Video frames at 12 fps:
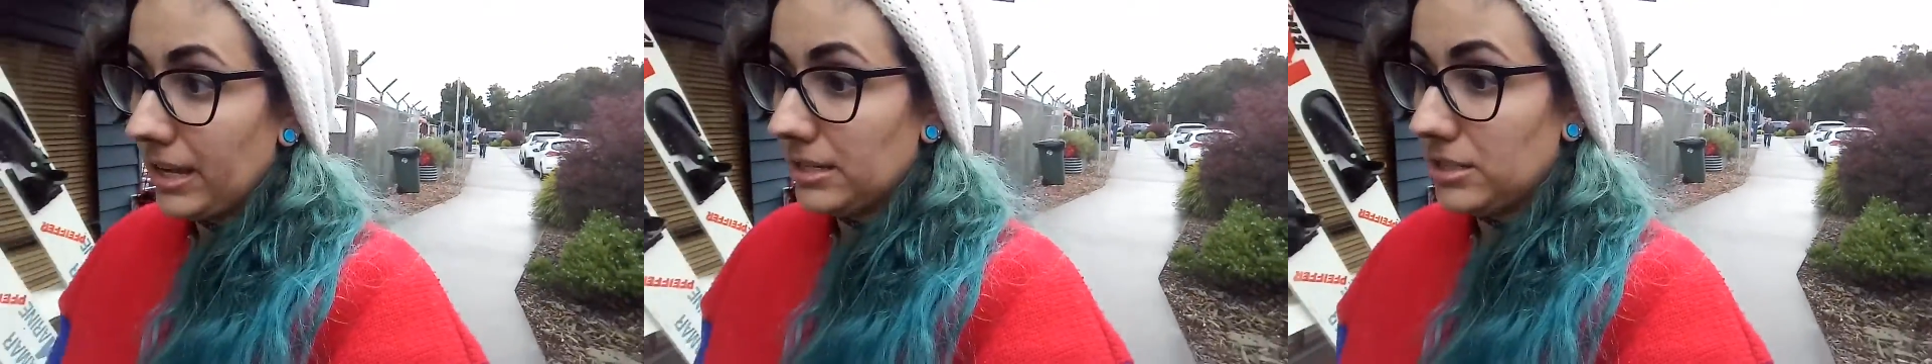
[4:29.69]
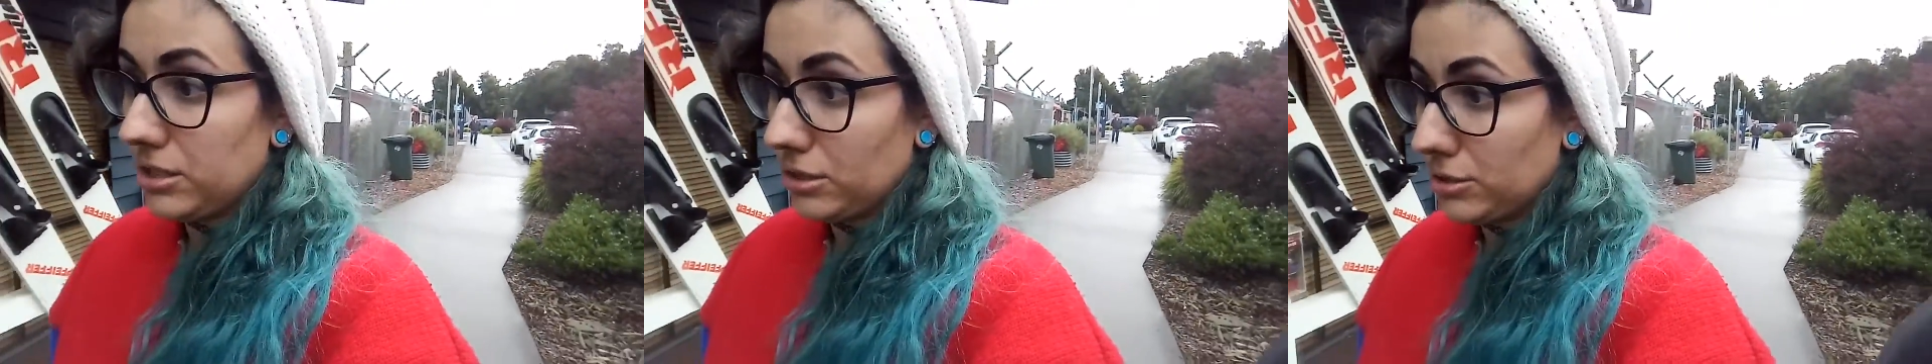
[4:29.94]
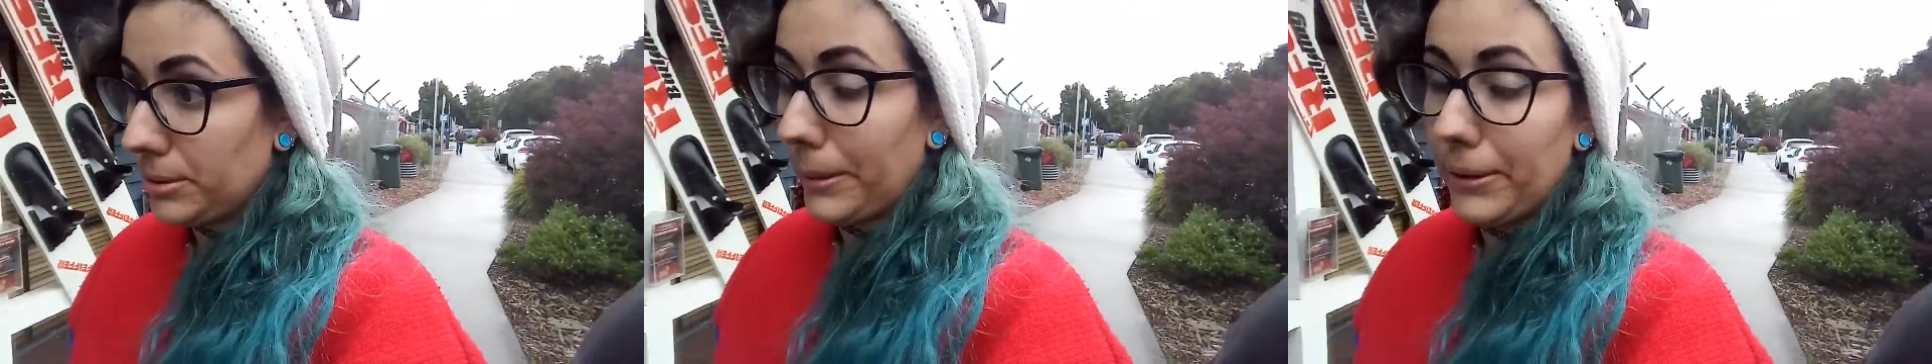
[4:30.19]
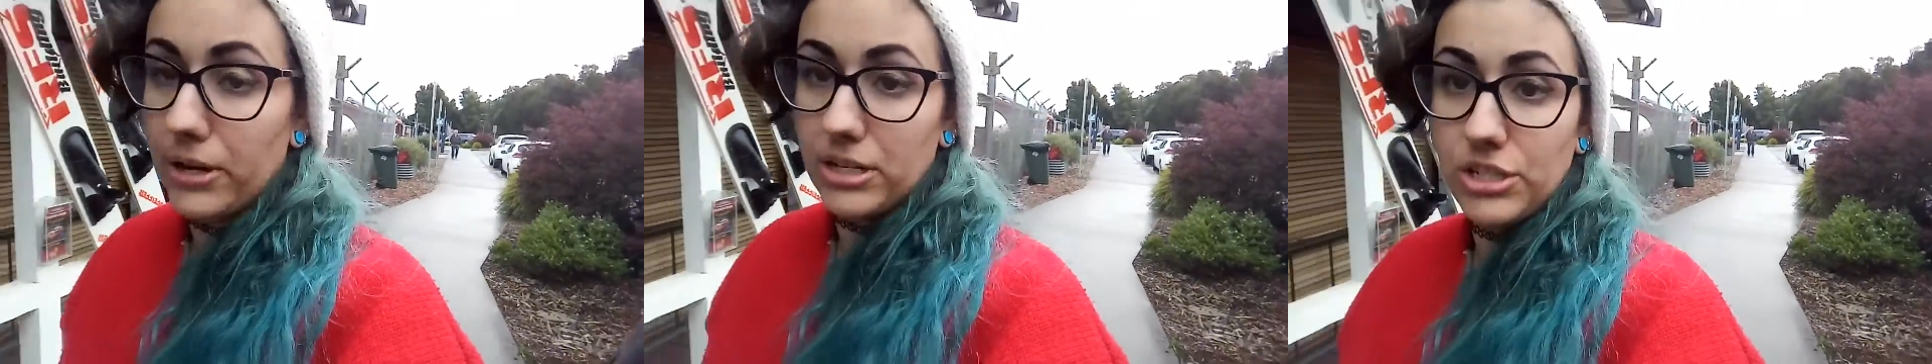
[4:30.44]
And she goes, do you
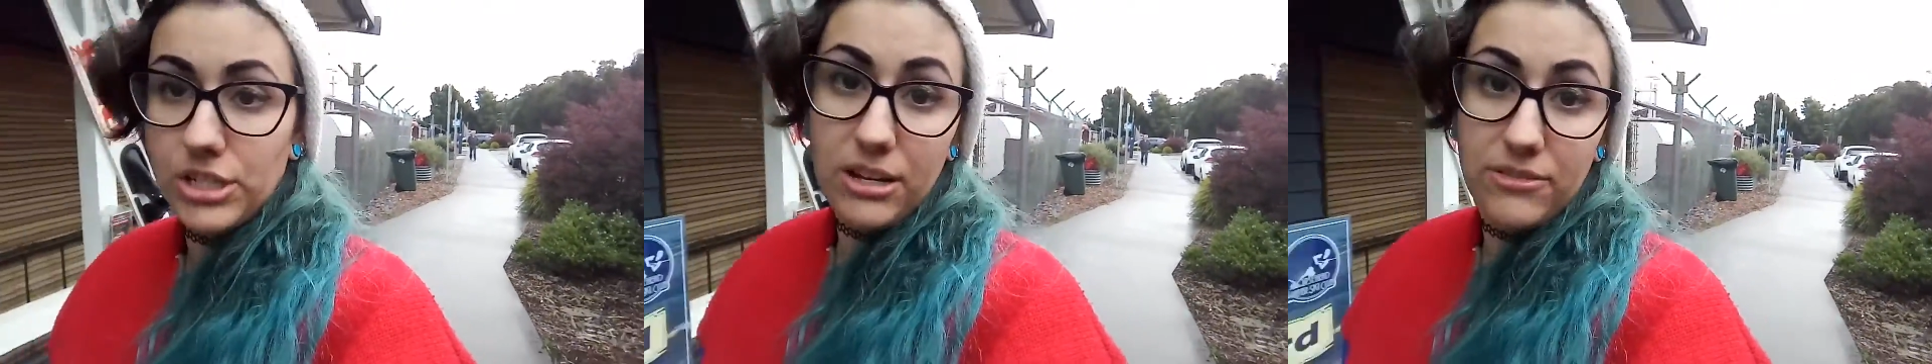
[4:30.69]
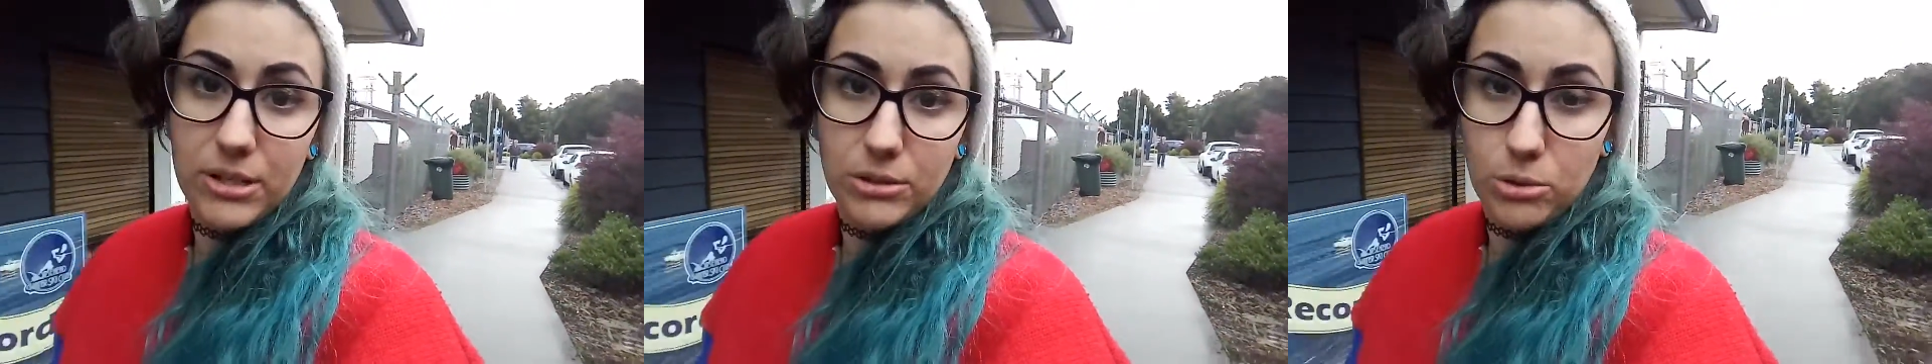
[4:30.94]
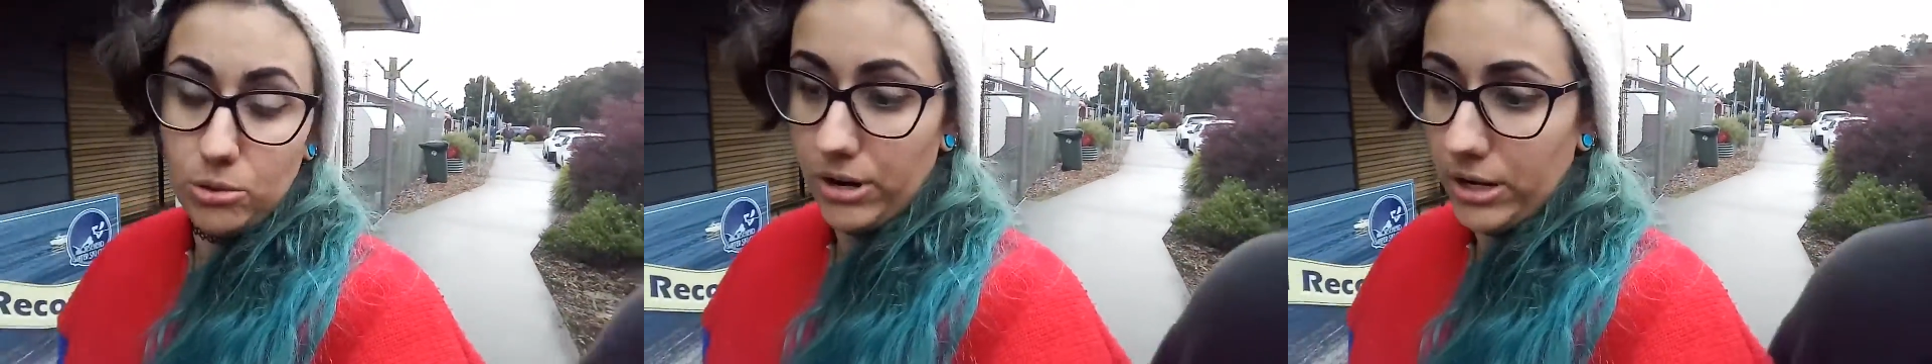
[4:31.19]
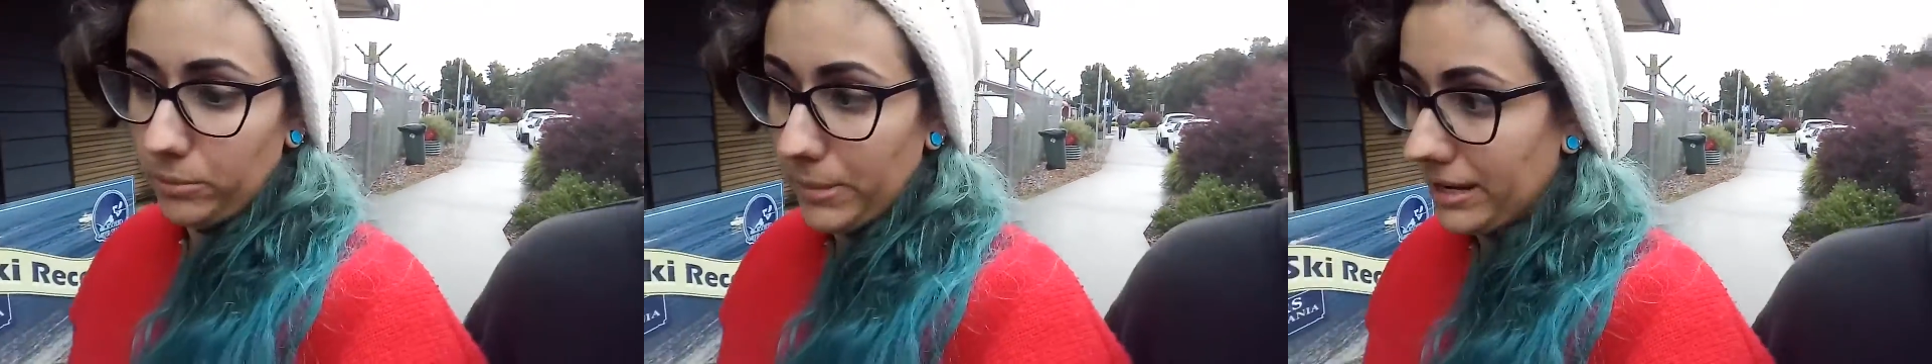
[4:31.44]
want to go to Sheffield or
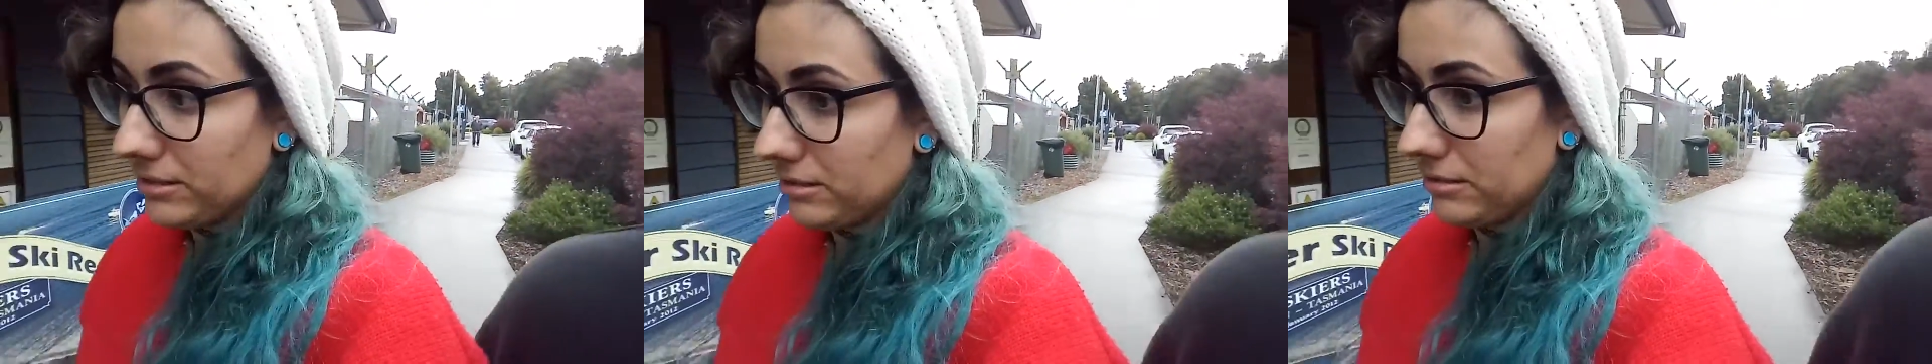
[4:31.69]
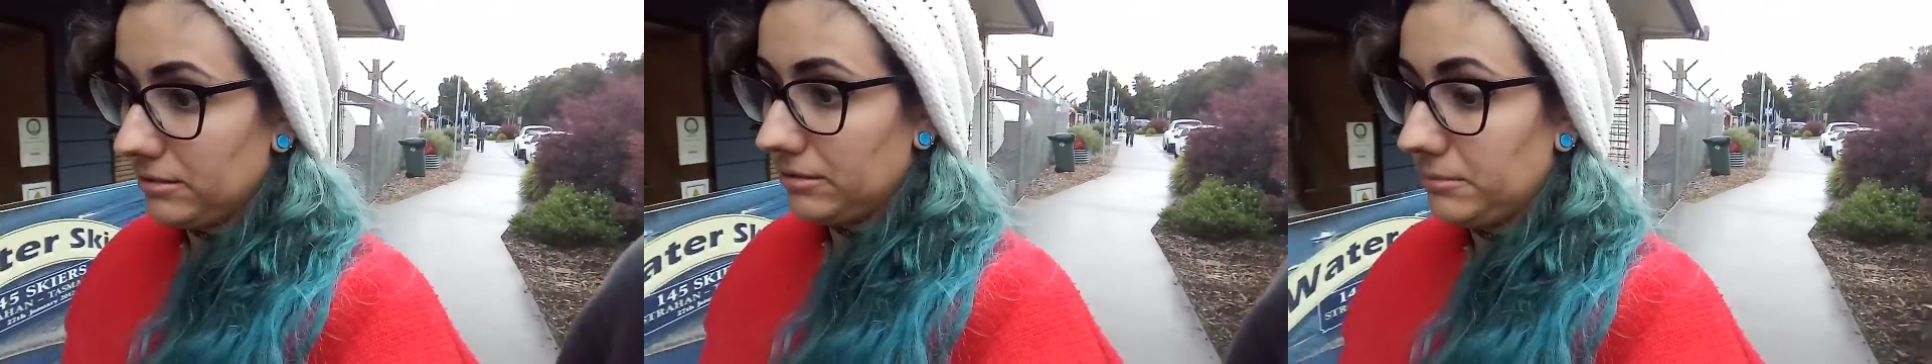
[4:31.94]
Cradle Mountain?